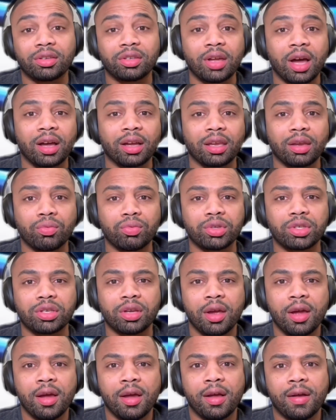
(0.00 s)
Donkey was
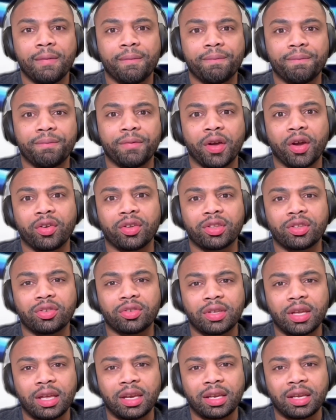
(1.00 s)
very
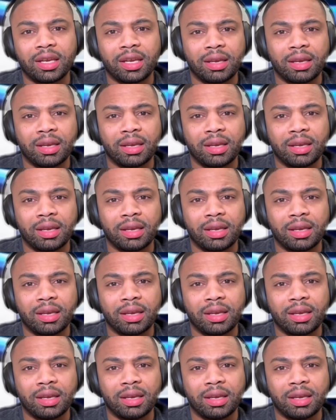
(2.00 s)
entertaining.